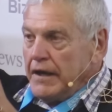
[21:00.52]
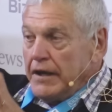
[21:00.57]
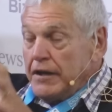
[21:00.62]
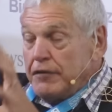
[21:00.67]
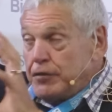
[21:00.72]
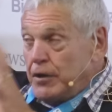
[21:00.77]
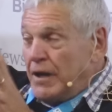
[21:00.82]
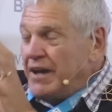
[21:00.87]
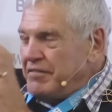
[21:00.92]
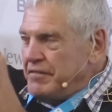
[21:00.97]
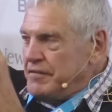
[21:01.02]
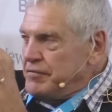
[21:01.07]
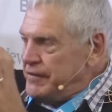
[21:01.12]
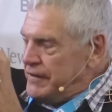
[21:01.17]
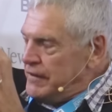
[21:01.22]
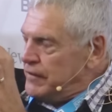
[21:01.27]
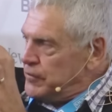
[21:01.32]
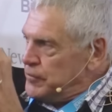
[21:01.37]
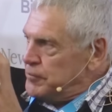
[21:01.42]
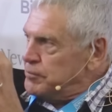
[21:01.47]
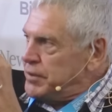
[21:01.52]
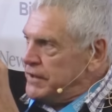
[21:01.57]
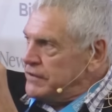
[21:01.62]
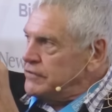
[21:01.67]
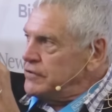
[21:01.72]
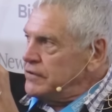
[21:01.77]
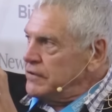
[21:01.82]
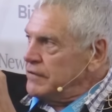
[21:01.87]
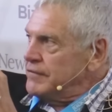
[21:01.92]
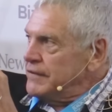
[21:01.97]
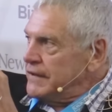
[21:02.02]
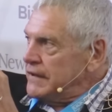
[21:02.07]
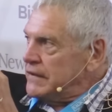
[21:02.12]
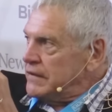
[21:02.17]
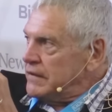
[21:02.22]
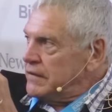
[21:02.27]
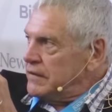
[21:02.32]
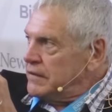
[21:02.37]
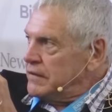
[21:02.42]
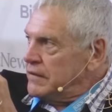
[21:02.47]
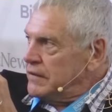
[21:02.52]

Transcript: And if you have a very good picture of that,